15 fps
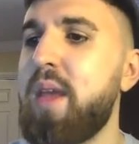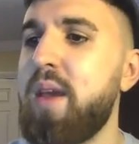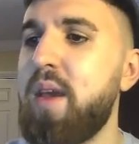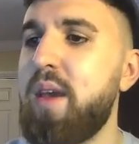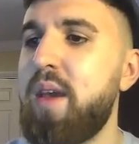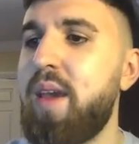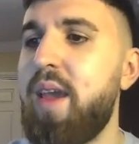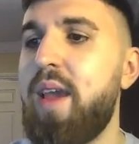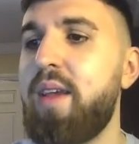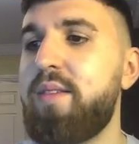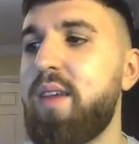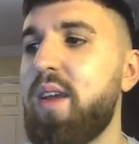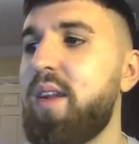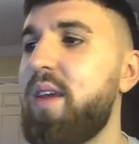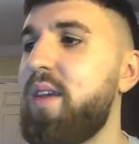Eze,
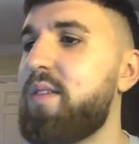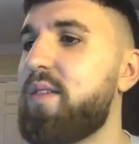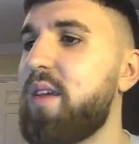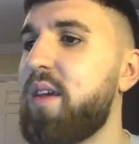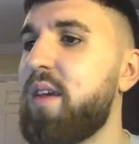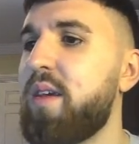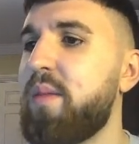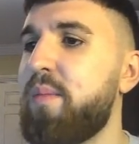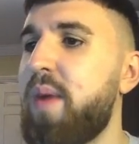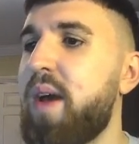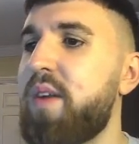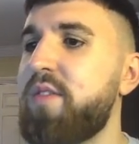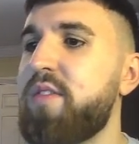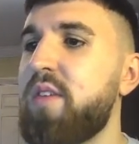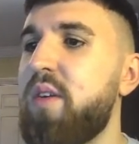Elise,
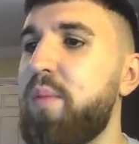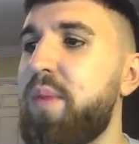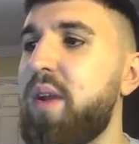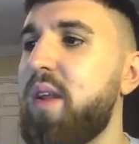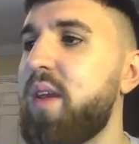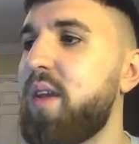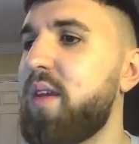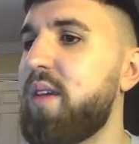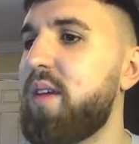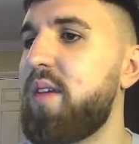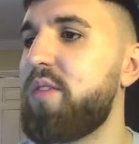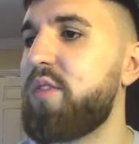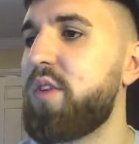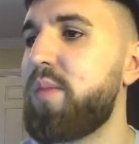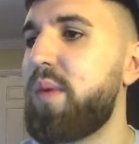Maddison or Billing is
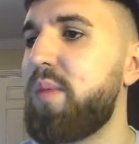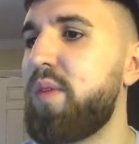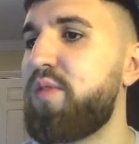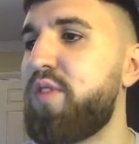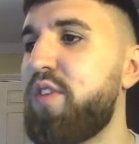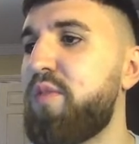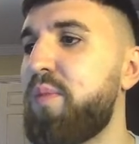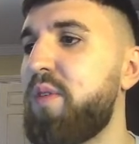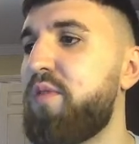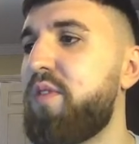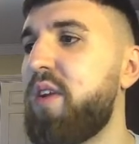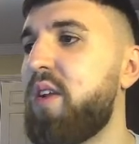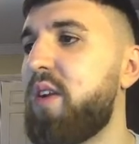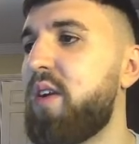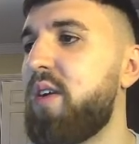going to be my 5th midfielder.